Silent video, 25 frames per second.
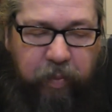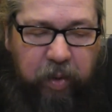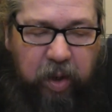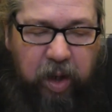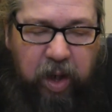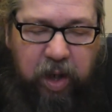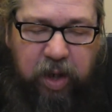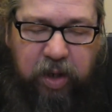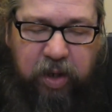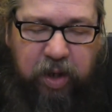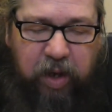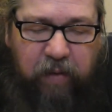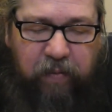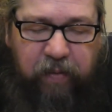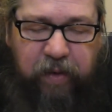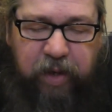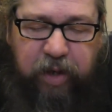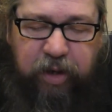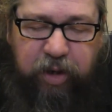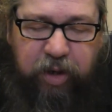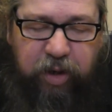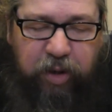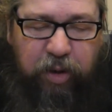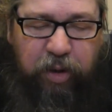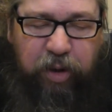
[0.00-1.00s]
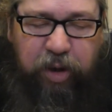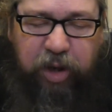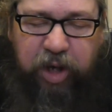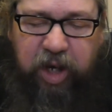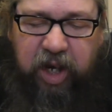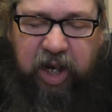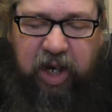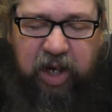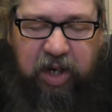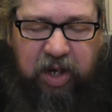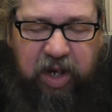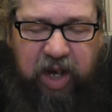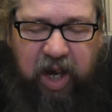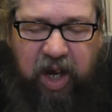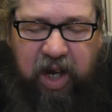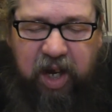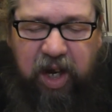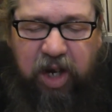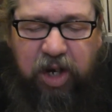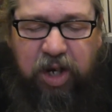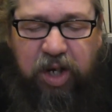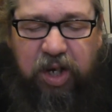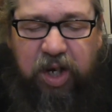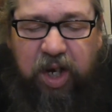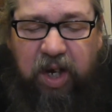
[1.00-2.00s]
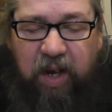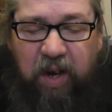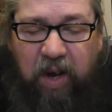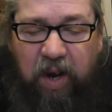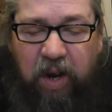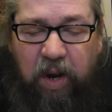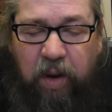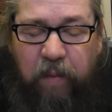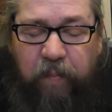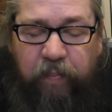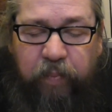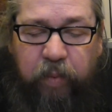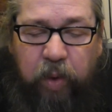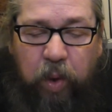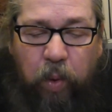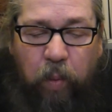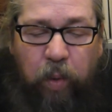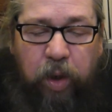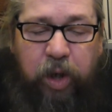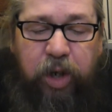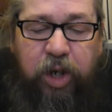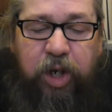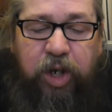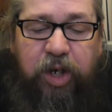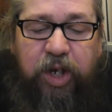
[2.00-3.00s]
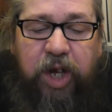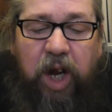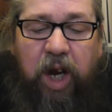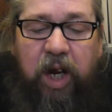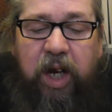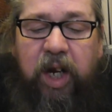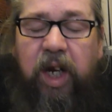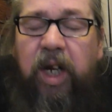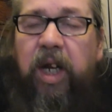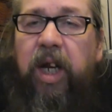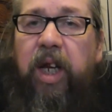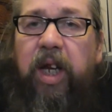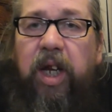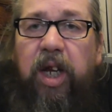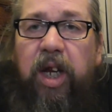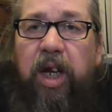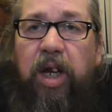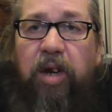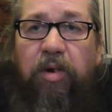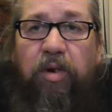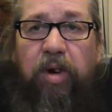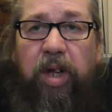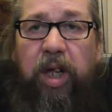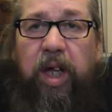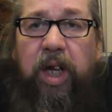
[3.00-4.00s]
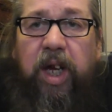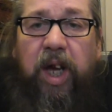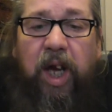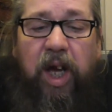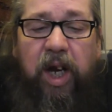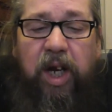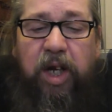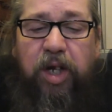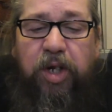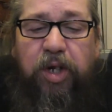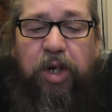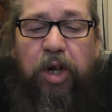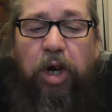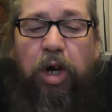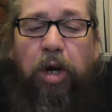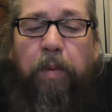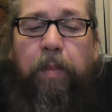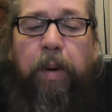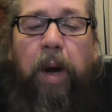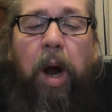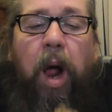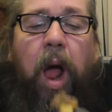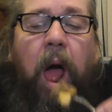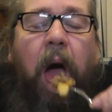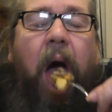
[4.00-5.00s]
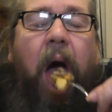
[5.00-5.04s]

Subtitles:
This stuff is so tasty. You just, once you start eating it, you really can't stop.